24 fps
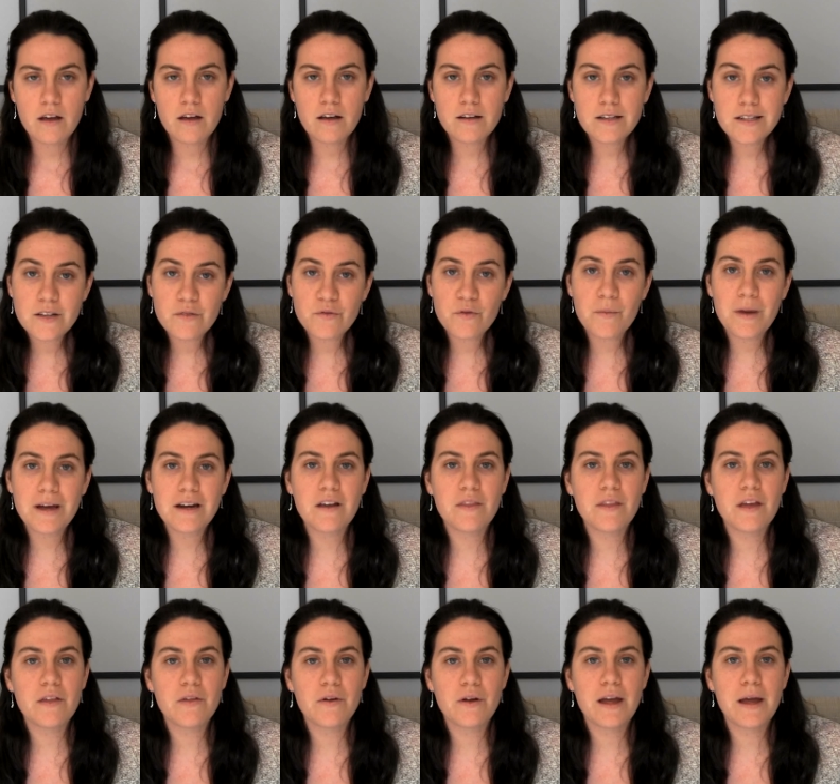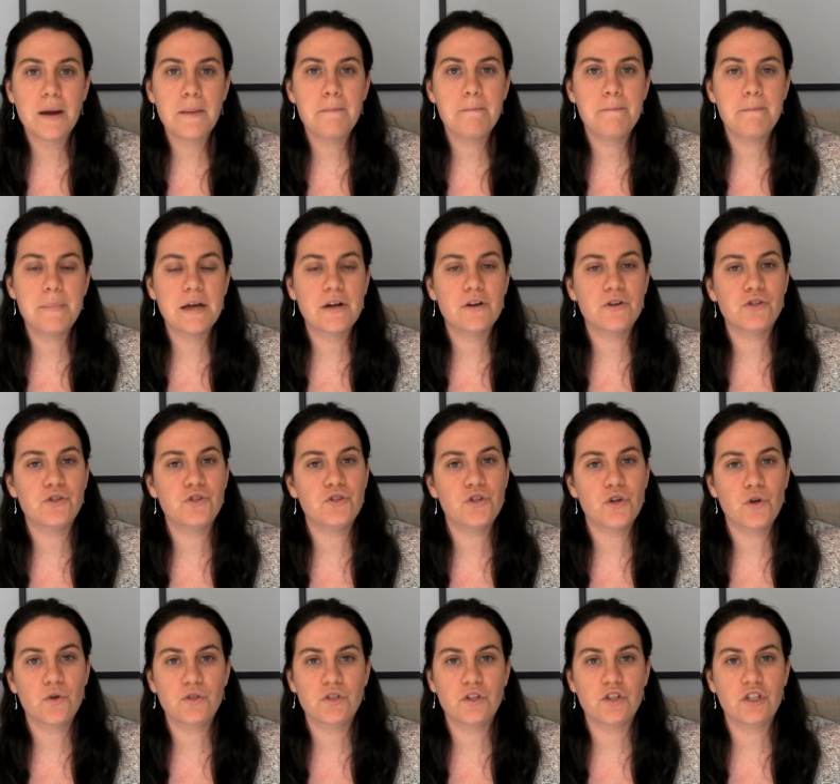A silver mine, on the other hand, bears
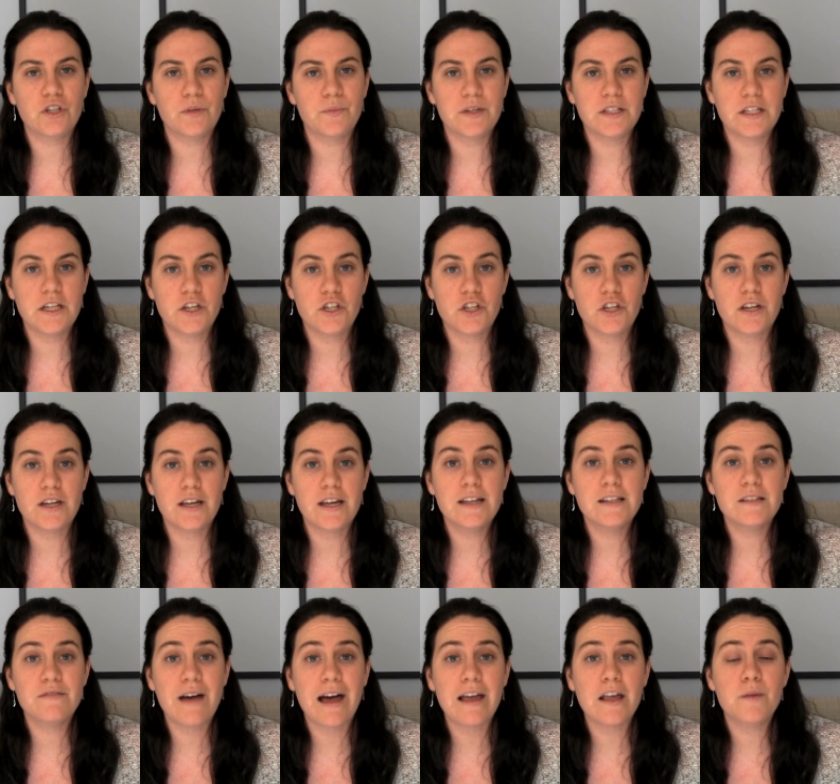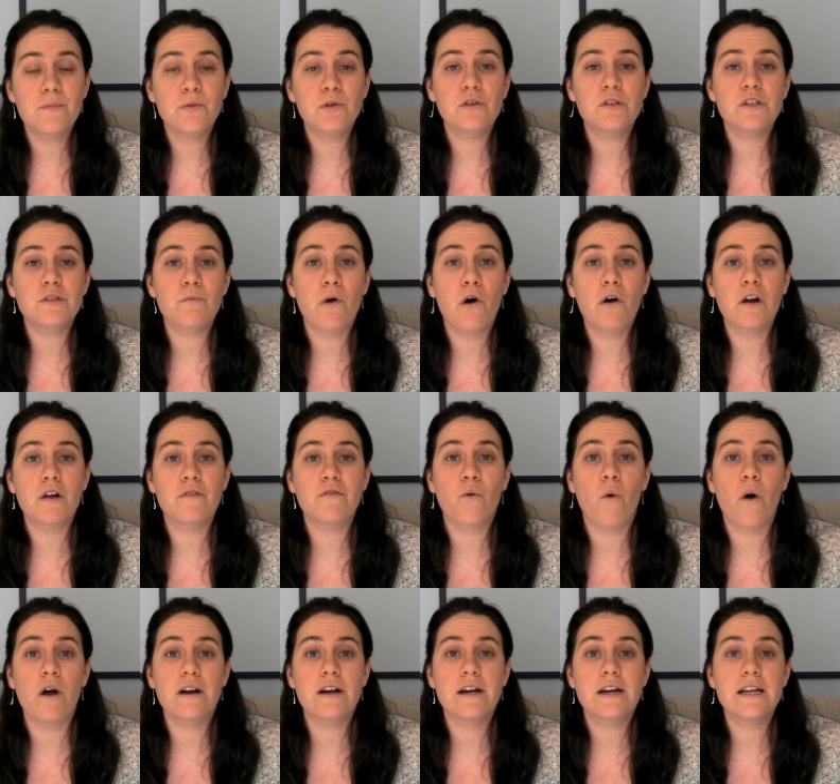no such limitation. It's valuable in small enough
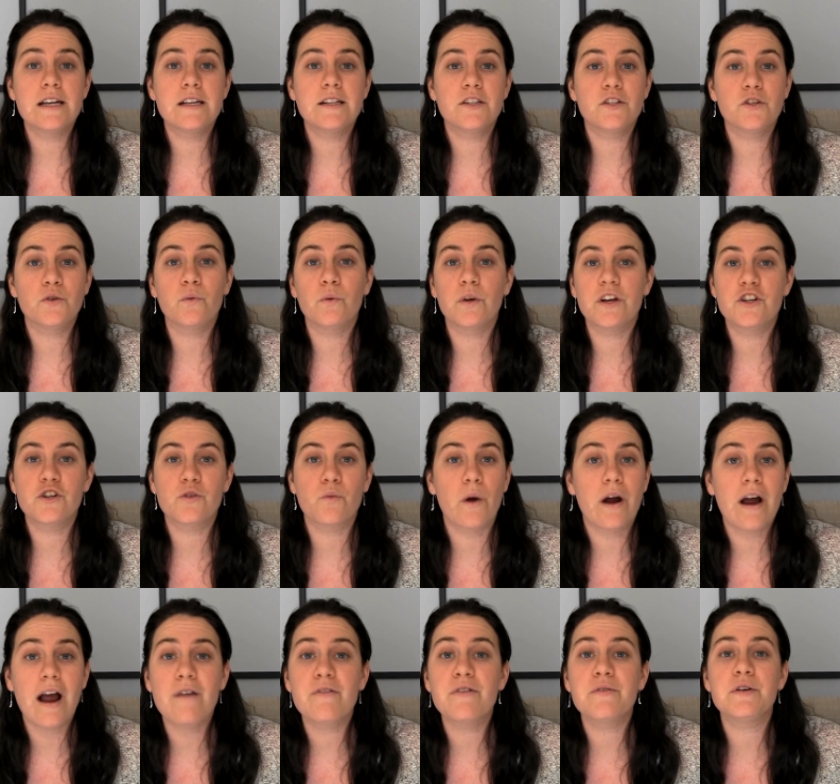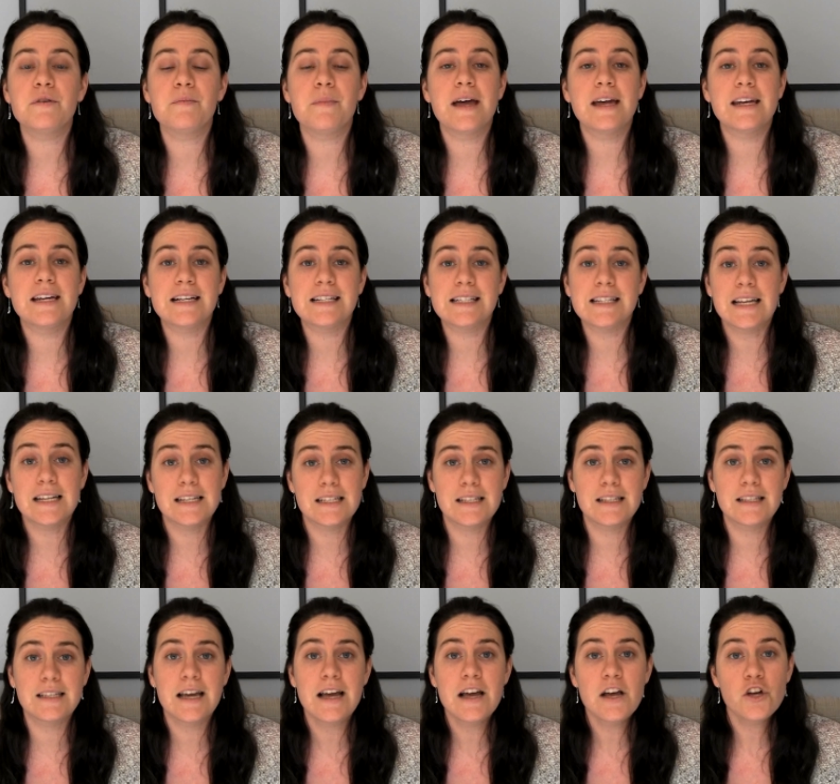quantities to reach wherever the demand
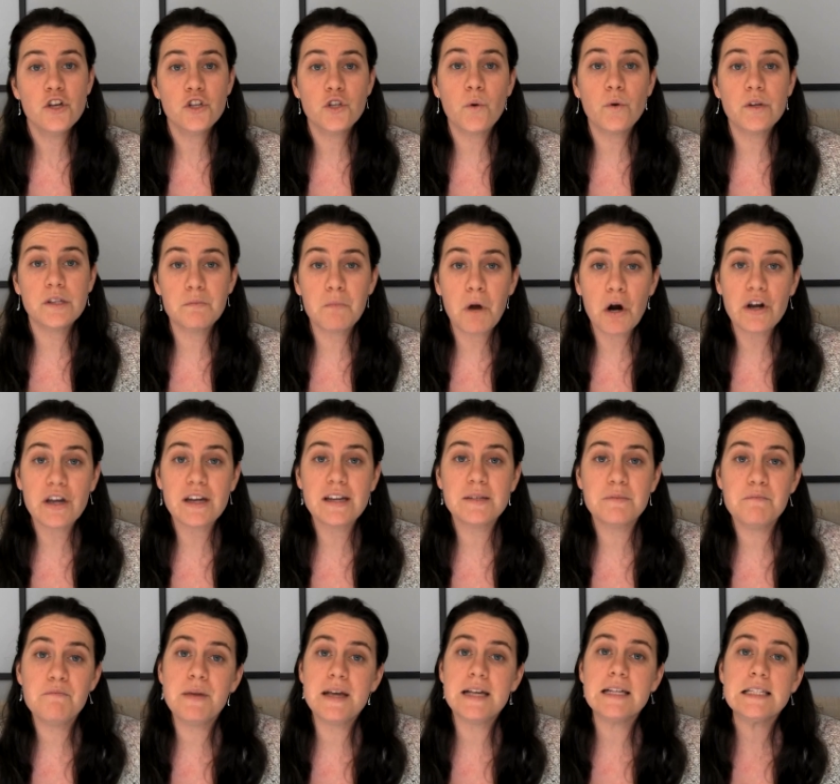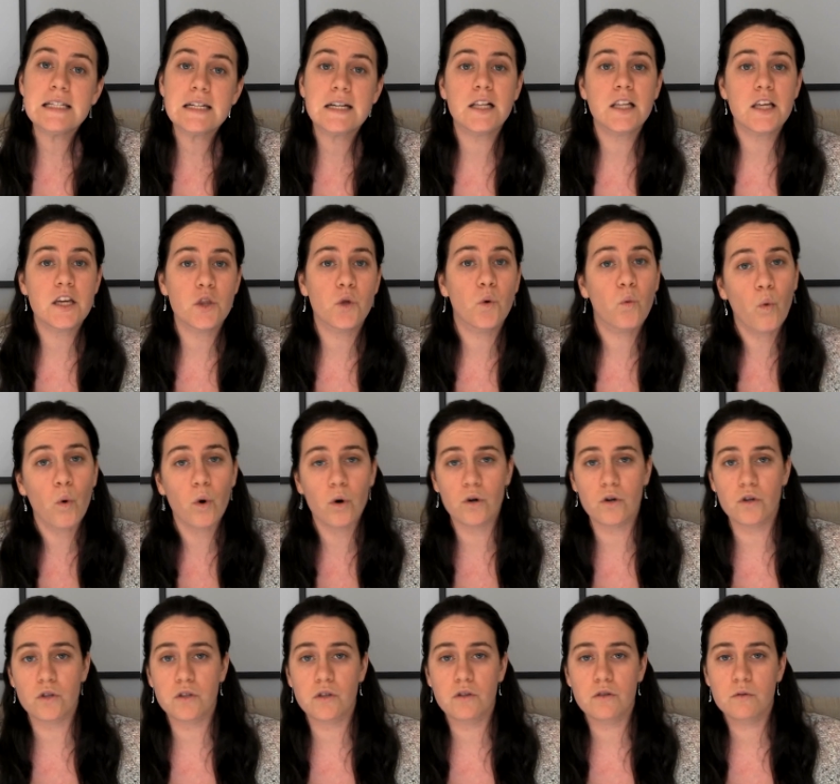exists, so its market is basically the
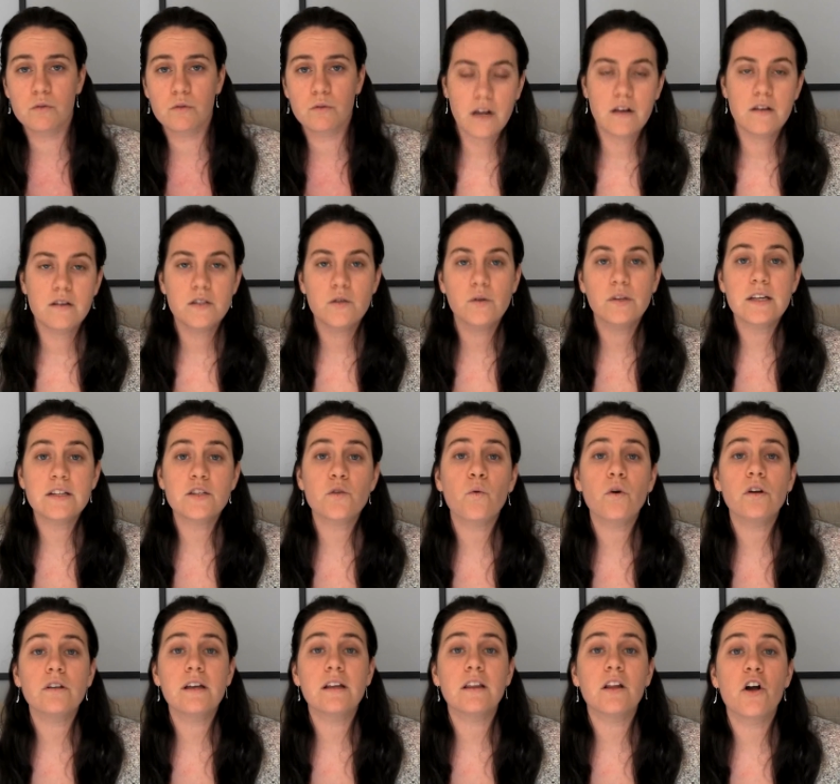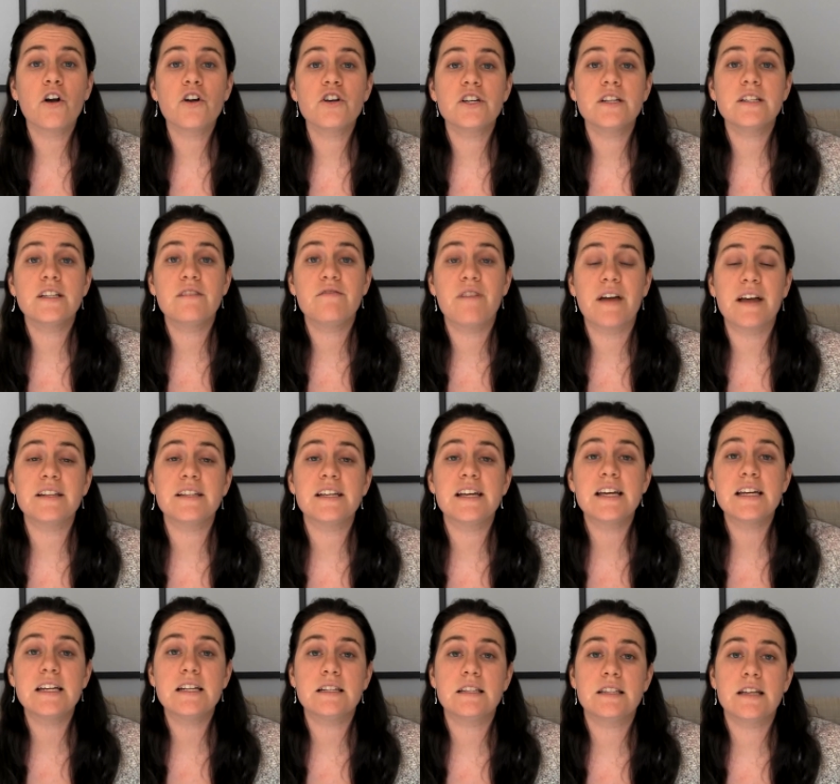world. So unless the world at large is
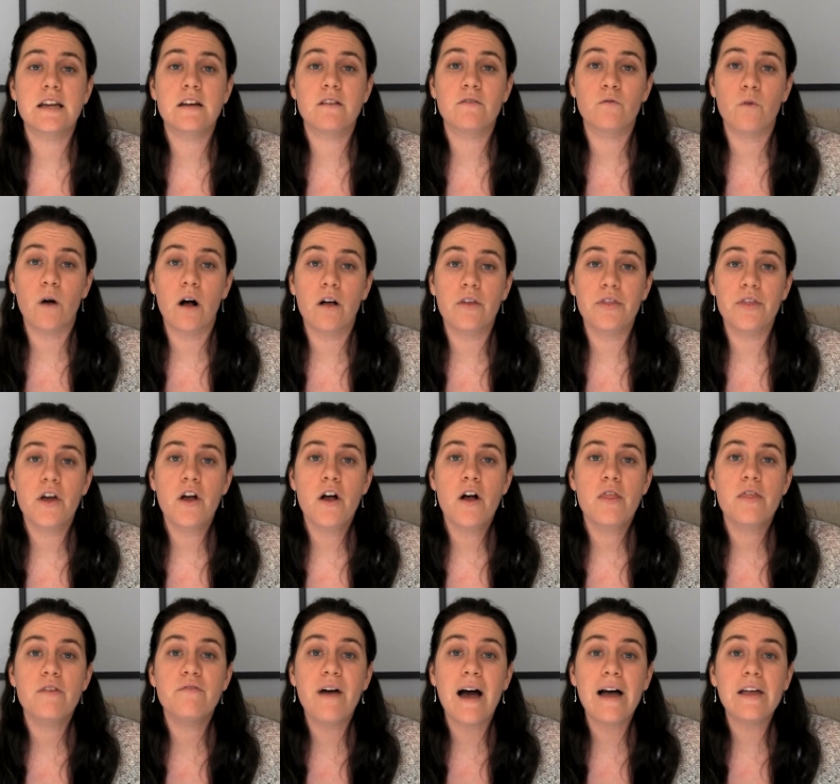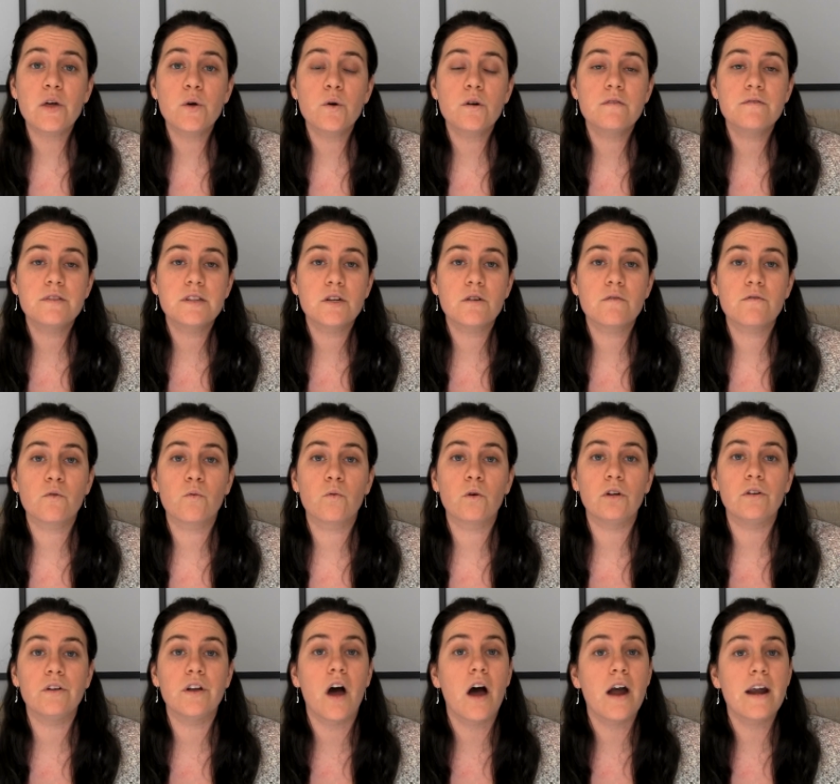advancing in its state of wealth, the value of silver
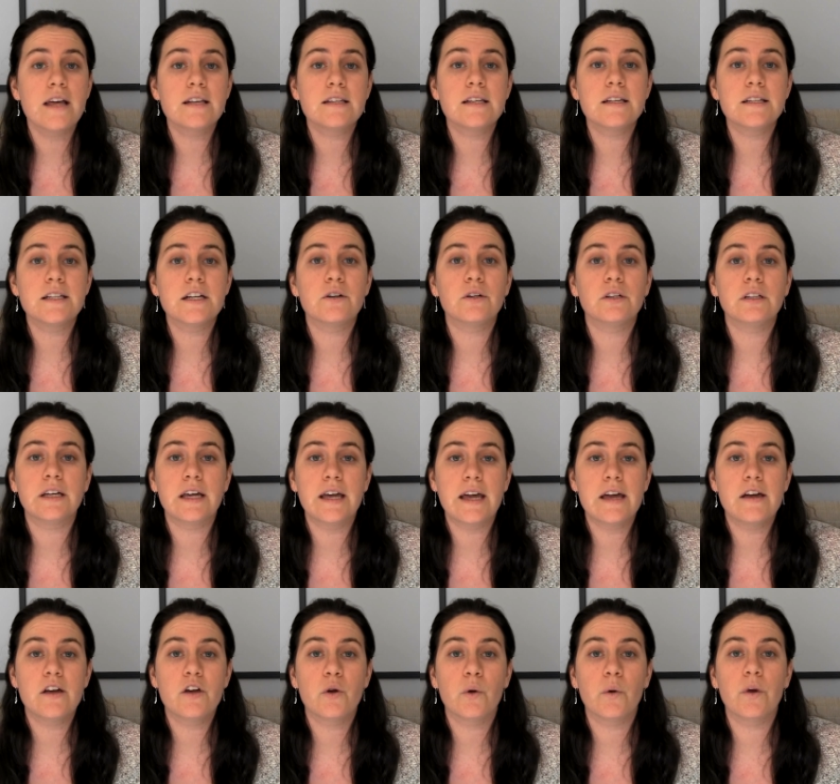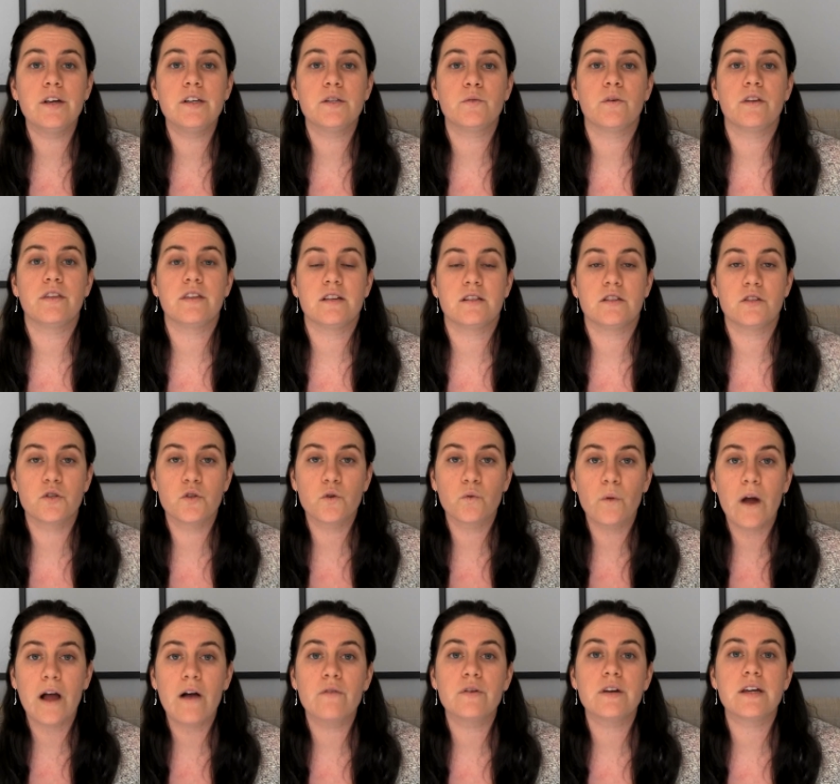will not necessarily increase with its
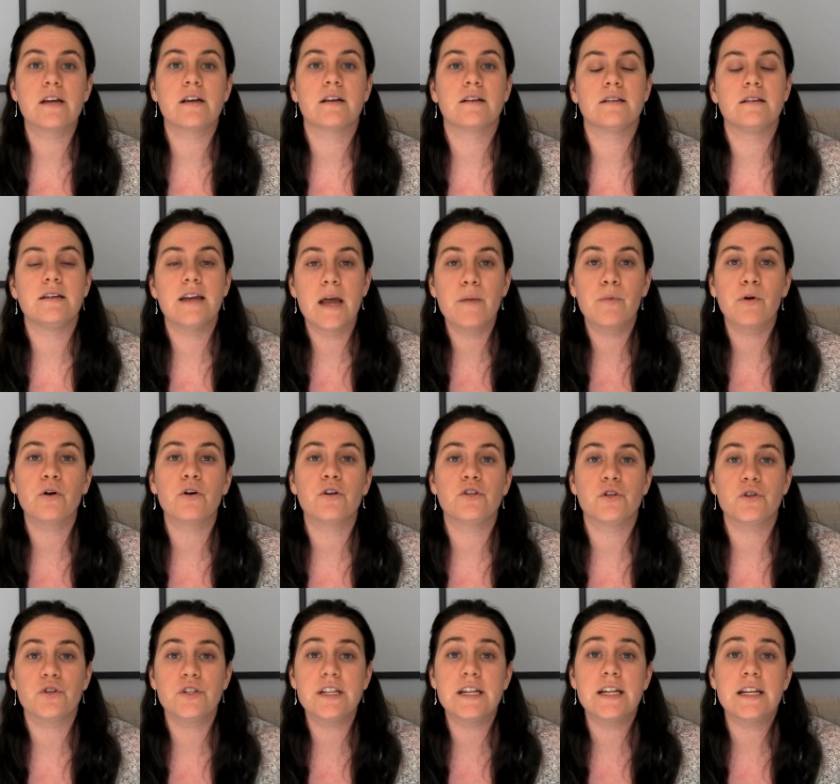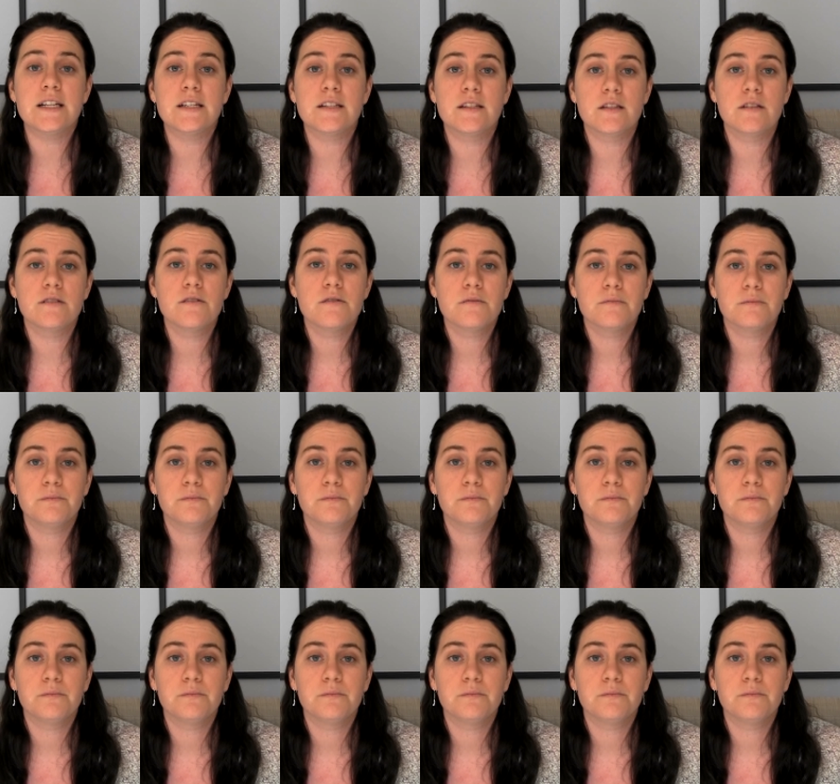surrounding neighborhoods or cities.